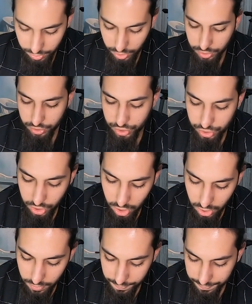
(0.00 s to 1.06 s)
we're going to
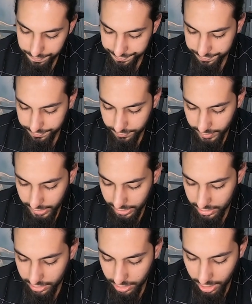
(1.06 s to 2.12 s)
draw
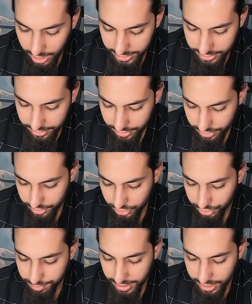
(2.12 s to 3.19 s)
lines
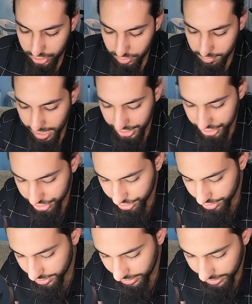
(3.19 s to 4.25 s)
to match
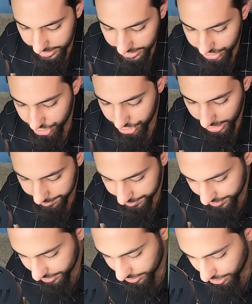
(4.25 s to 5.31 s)
these
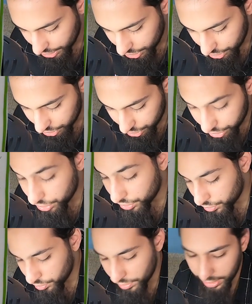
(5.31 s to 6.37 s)
shapes to